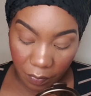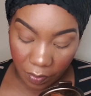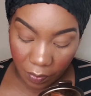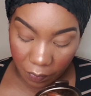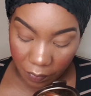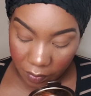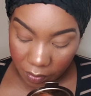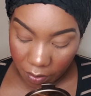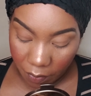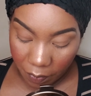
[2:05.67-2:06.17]
but
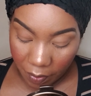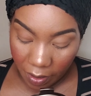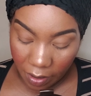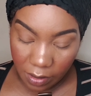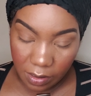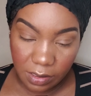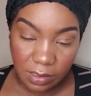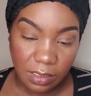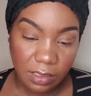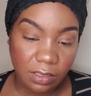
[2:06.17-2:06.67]
with the
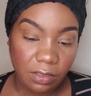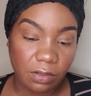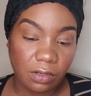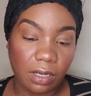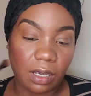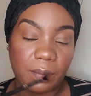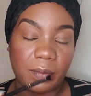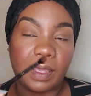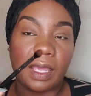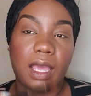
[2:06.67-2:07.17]
palettes that they're
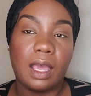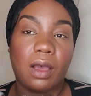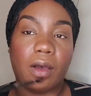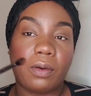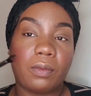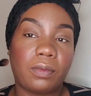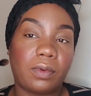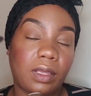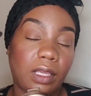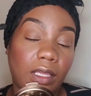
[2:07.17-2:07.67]
coming
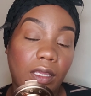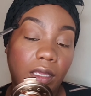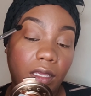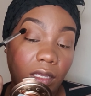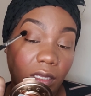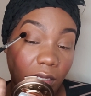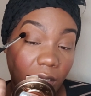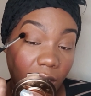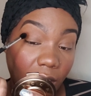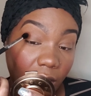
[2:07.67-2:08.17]
out with,
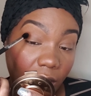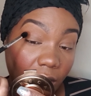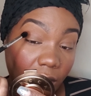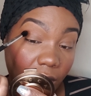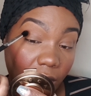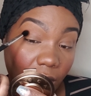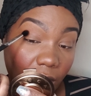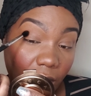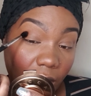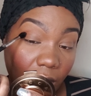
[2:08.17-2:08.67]

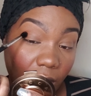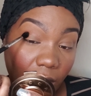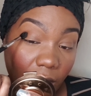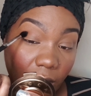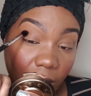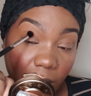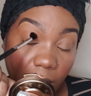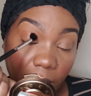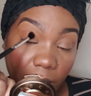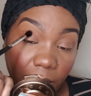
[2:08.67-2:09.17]

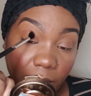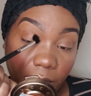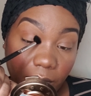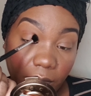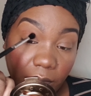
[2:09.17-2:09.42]
I